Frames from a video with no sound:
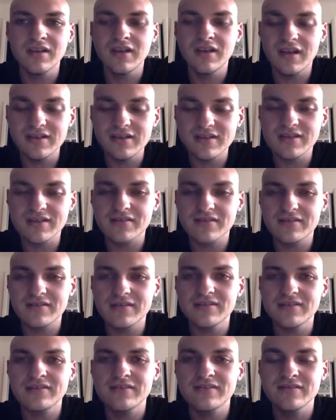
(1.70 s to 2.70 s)
How's it
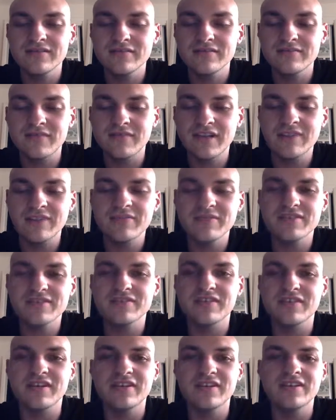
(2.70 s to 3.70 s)
going? My name is
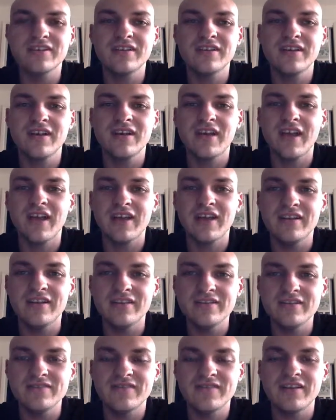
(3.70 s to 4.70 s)
John, and in
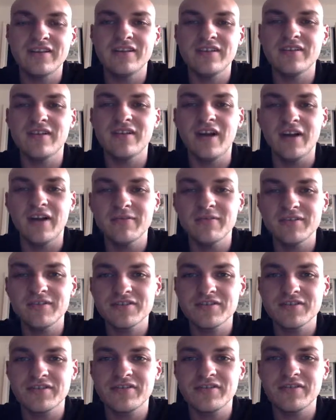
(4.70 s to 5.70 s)
this video, I'm going to
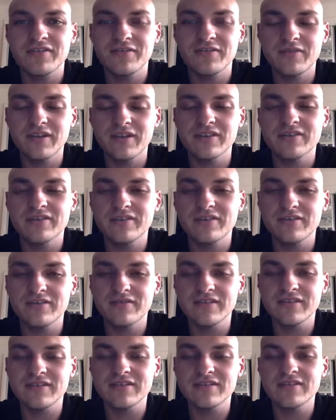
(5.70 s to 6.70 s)
show you a quick to-do
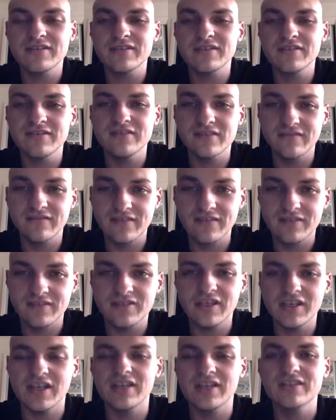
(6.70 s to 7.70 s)
list using
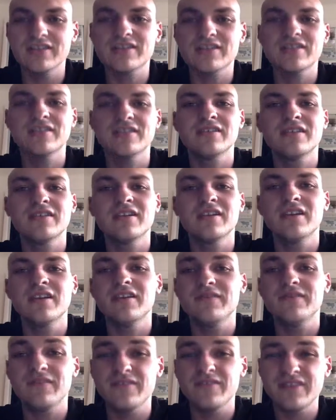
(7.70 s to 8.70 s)
Vue.js.
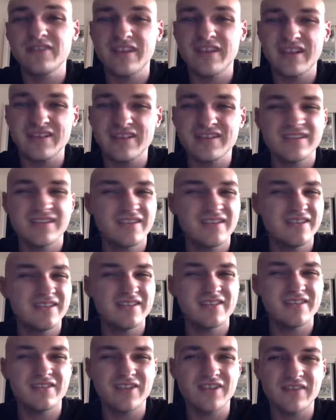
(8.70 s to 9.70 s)
Vue.js
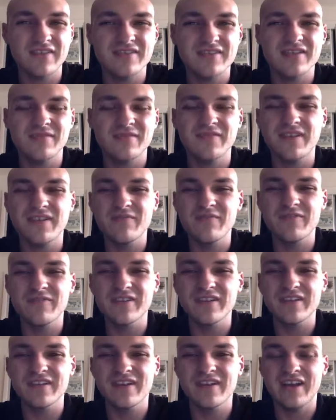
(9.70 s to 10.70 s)
is a JavaScript
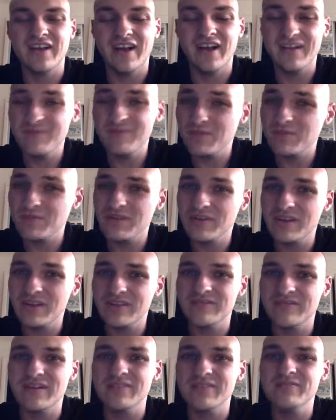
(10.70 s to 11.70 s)
framework that I've been playing
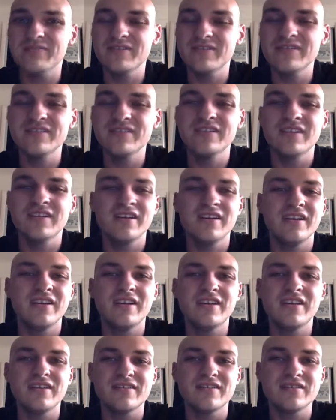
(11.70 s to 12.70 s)
around with.
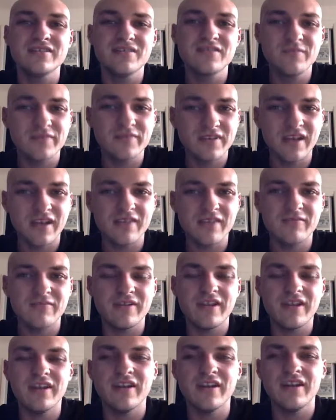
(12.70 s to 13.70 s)
It's super
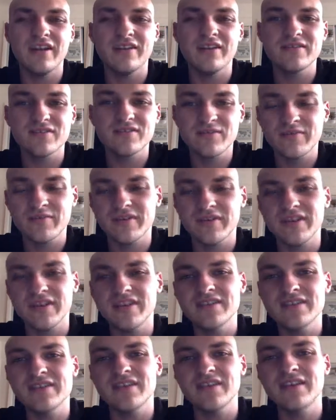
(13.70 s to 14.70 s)
lightweight and super
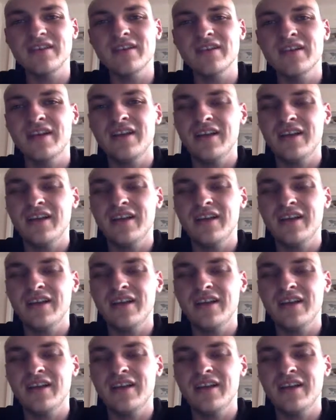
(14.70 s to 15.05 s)
easy.